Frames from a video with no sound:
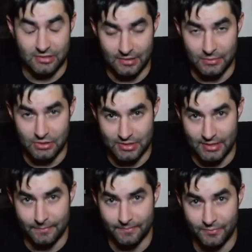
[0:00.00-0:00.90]
to the
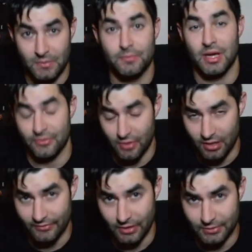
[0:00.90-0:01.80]
museum by the
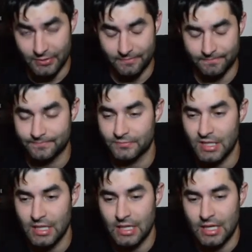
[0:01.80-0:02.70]
Rockefellers.
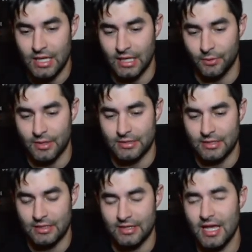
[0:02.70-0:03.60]

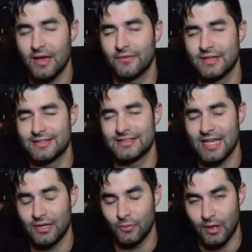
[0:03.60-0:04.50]
Anyways, they have
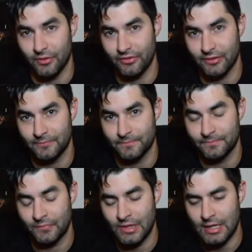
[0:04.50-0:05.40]
insane wealth.
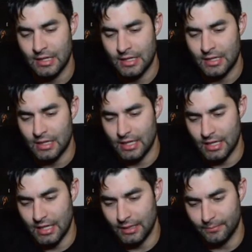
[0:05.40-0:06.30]

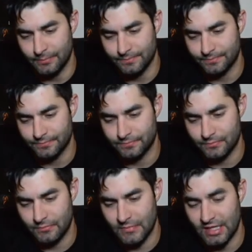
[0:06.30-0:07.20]
In
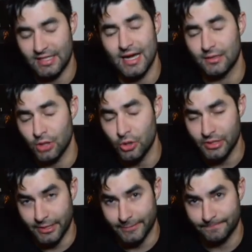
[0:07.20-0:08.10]

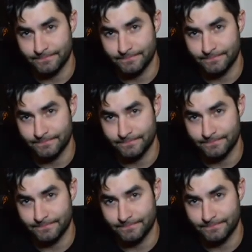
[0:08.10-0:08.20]
Catalonia,